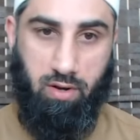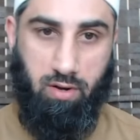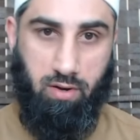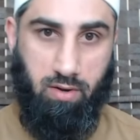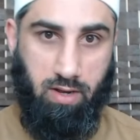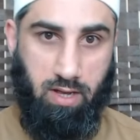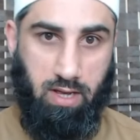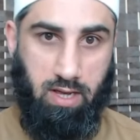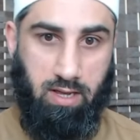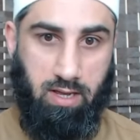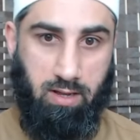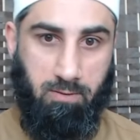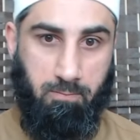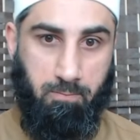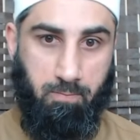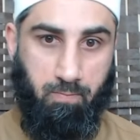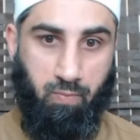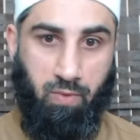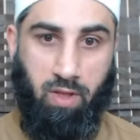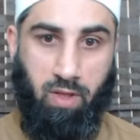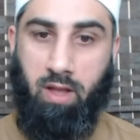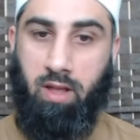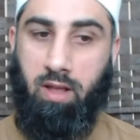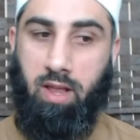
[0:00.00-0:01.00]
Okay,
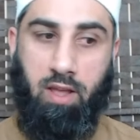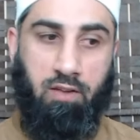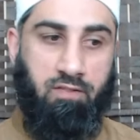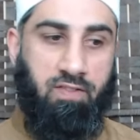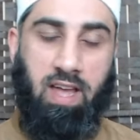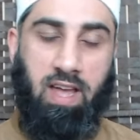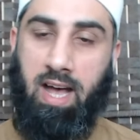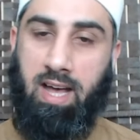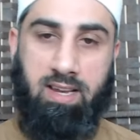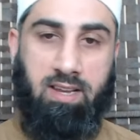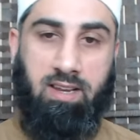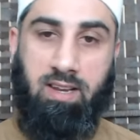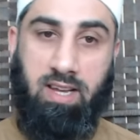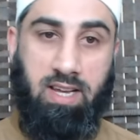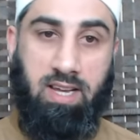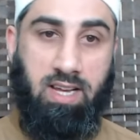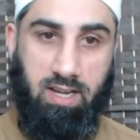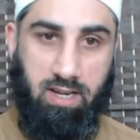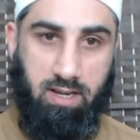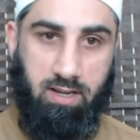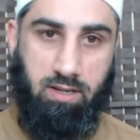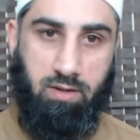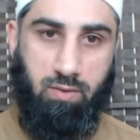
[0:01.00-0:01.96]
if that hadn't occurred,